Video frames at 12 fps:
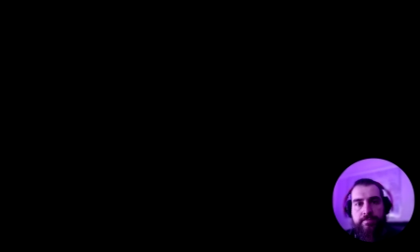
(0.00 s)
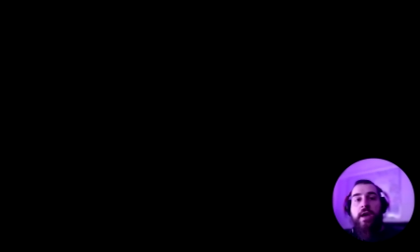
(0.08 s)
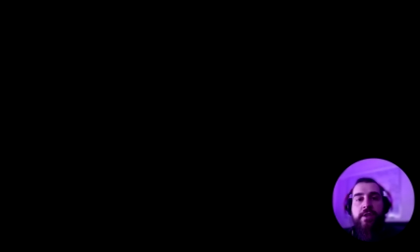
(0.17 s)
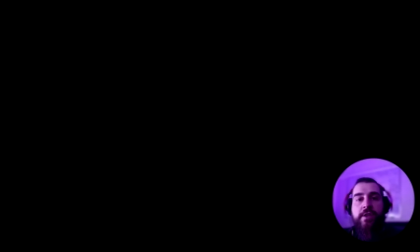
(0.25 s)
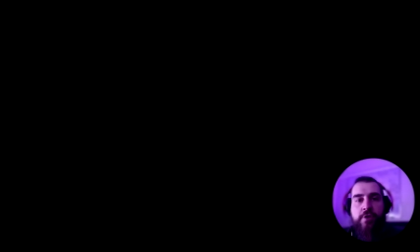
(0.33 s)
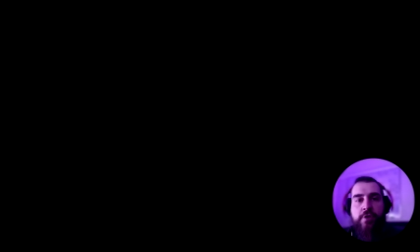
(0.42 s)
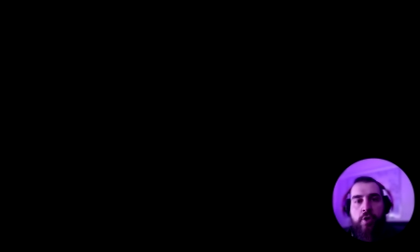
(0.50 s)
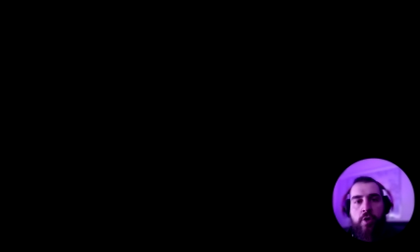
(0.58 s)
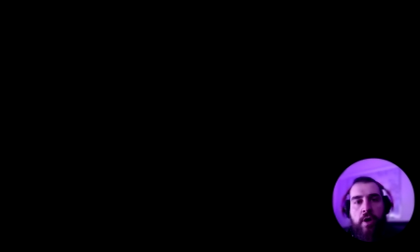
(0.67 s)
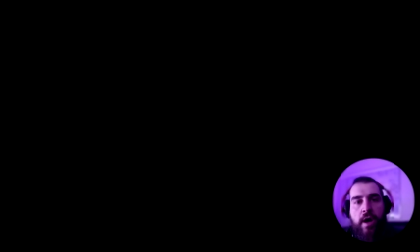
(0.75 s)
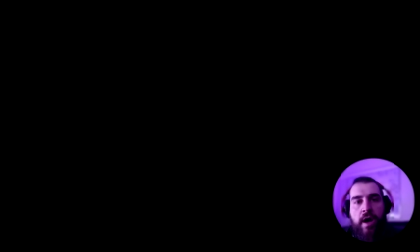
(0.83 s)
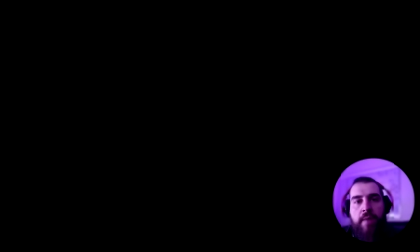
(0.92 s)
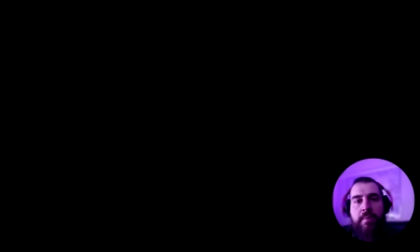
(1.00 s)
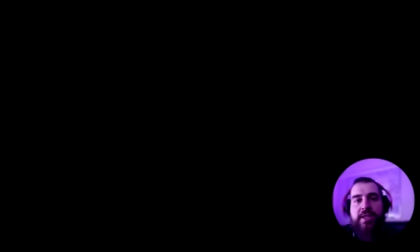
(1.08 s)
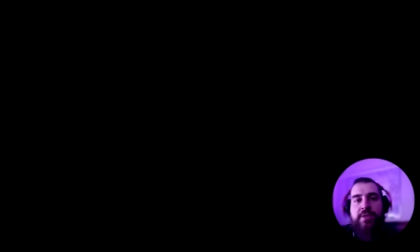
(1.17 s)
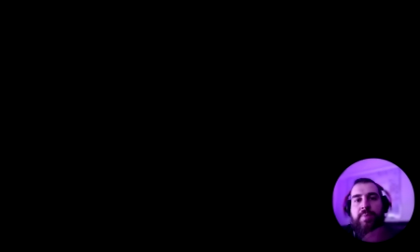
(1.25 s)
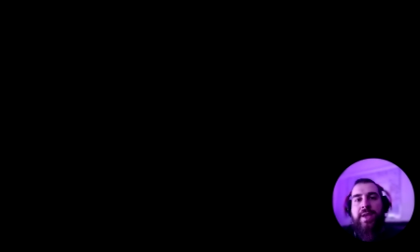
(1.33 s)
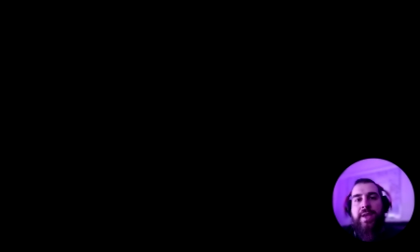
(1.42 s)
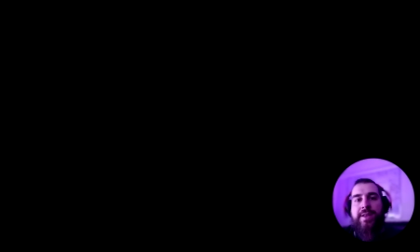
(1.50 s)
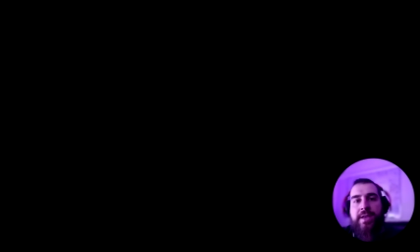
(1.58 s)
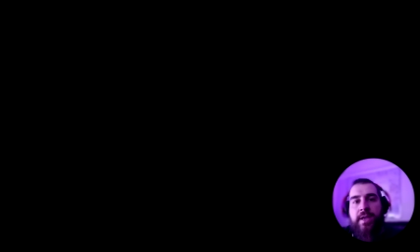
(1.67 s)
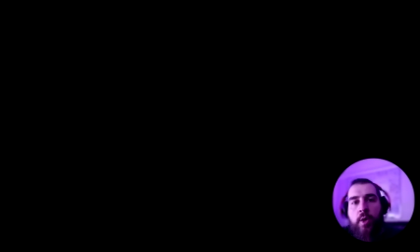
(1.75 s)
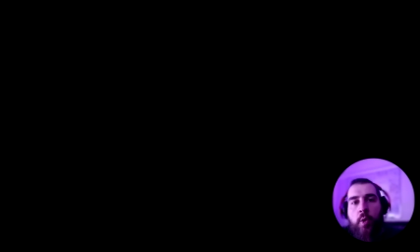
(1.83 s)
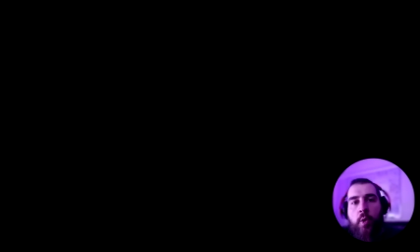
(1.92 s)
In this video, I'm
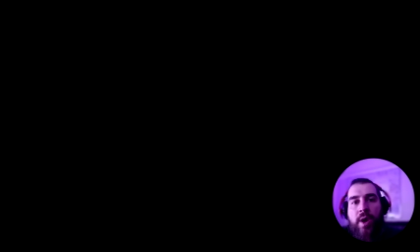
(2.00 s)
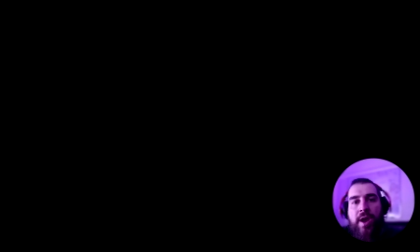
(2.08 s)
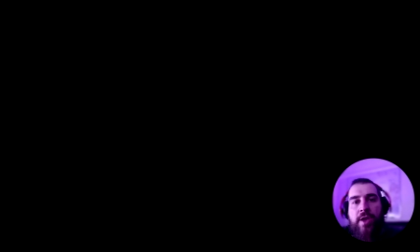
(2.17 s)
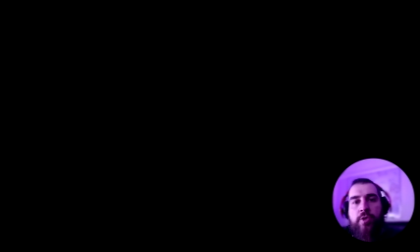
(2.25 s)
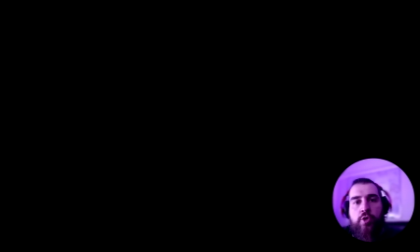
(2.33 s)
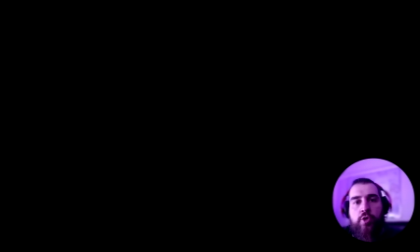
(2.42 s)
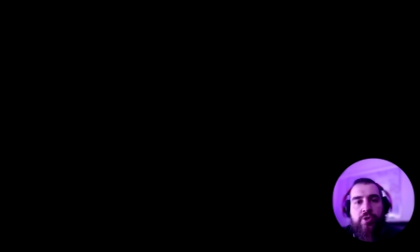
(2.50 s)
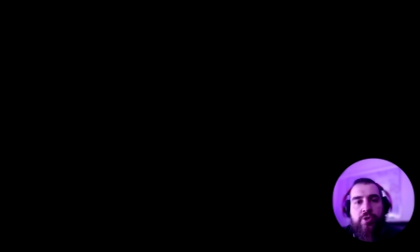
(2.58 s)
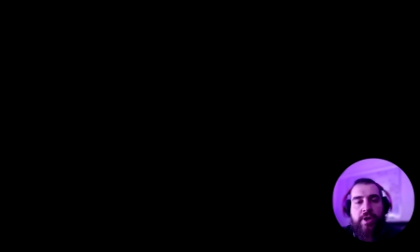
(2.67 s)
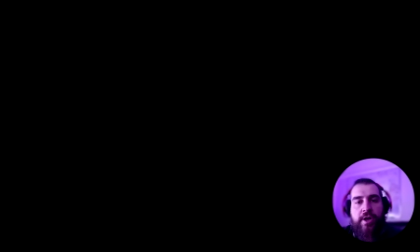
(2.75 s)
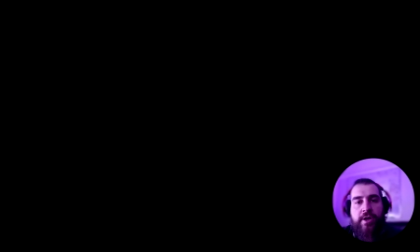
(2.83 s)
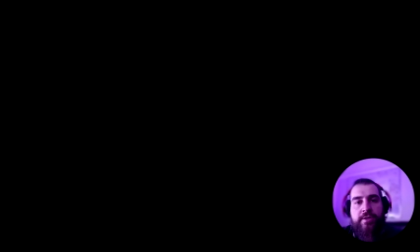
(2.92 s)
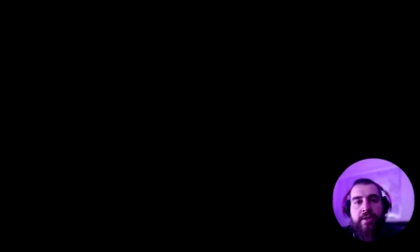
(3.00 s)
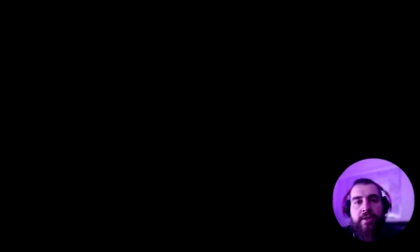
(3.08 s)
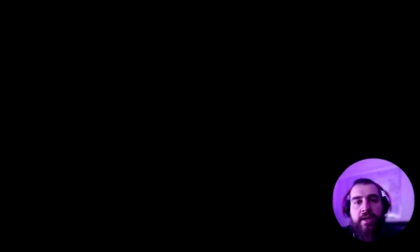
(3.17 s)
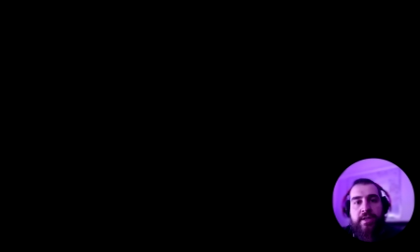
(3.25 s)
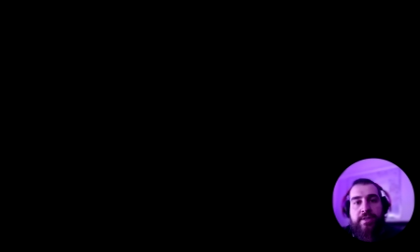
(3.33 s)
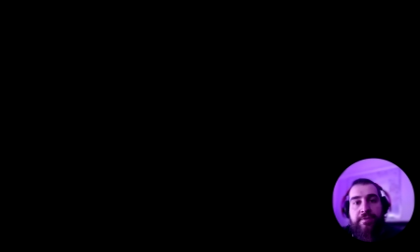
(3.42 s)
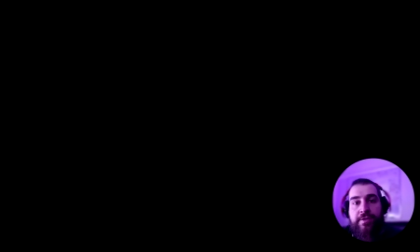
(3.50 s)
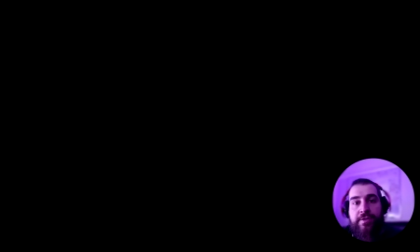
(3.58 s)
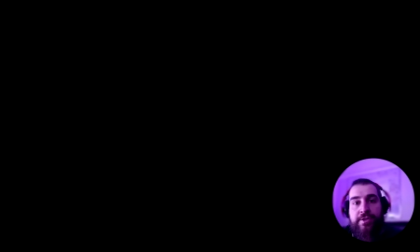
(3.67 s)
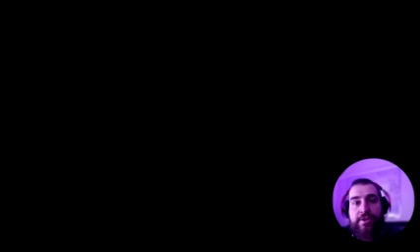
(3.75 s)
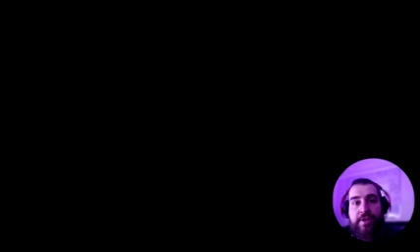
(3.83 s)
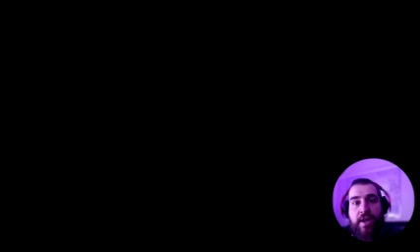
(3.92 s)
explaining where do you start as a
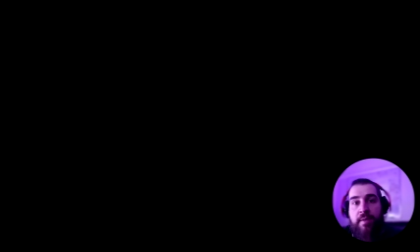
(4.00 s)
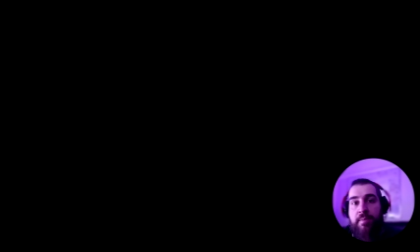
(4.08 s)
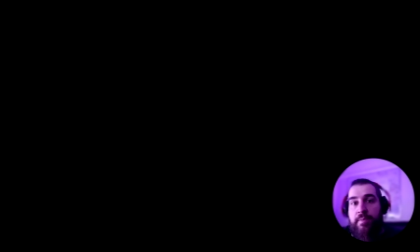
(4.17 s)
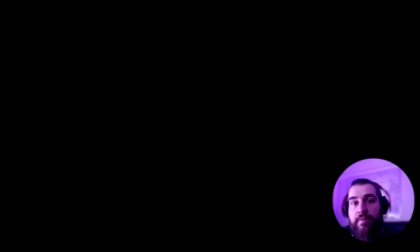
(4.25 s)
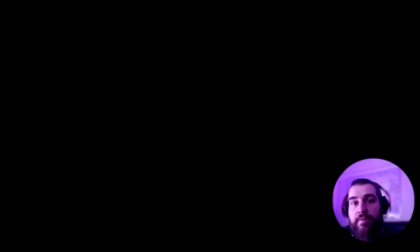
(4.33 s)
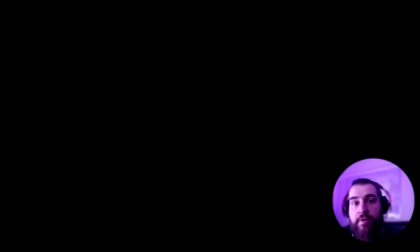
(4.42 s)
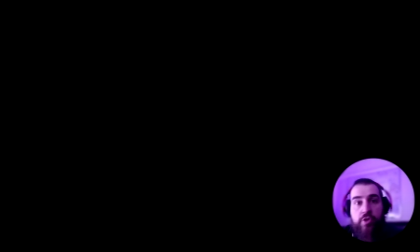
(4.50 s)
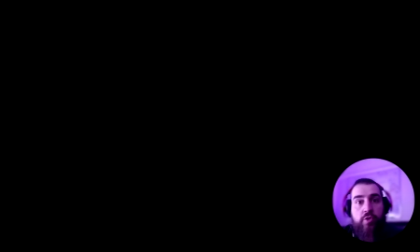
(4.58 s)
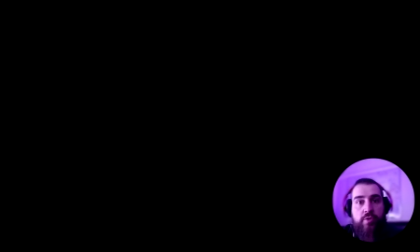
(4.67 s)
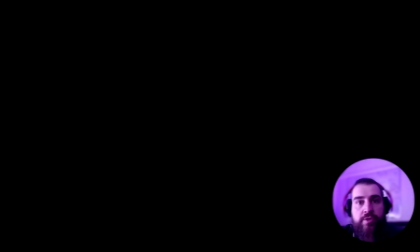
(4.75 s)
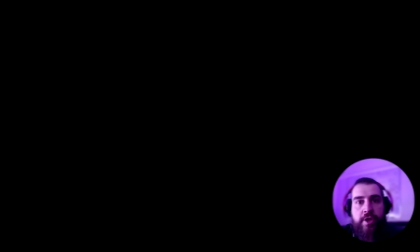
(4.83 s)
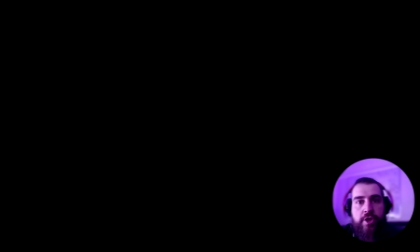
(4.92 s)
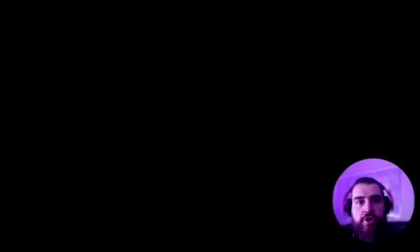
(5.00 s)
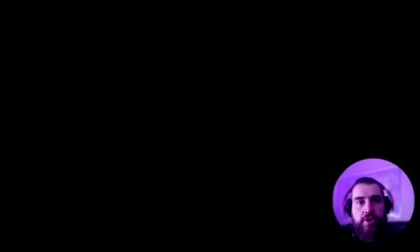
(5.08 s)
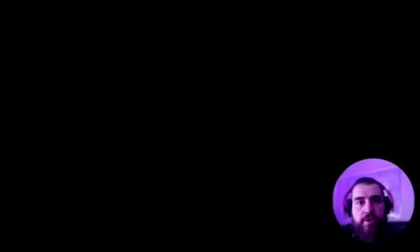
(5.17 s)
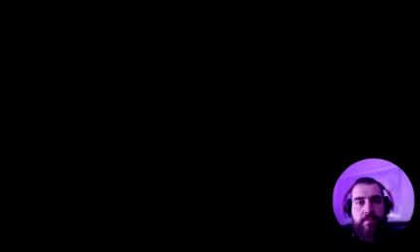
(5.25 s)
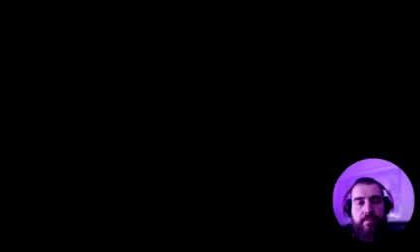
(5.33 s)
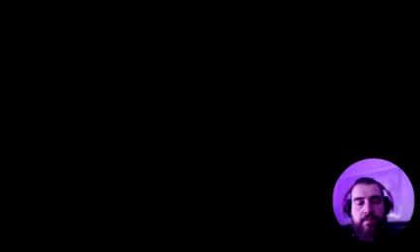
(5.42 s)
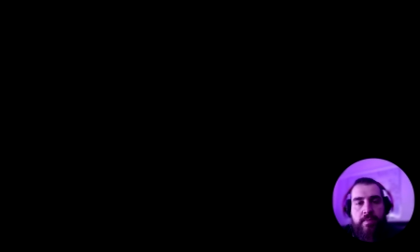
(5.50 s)
first-time virtual stager.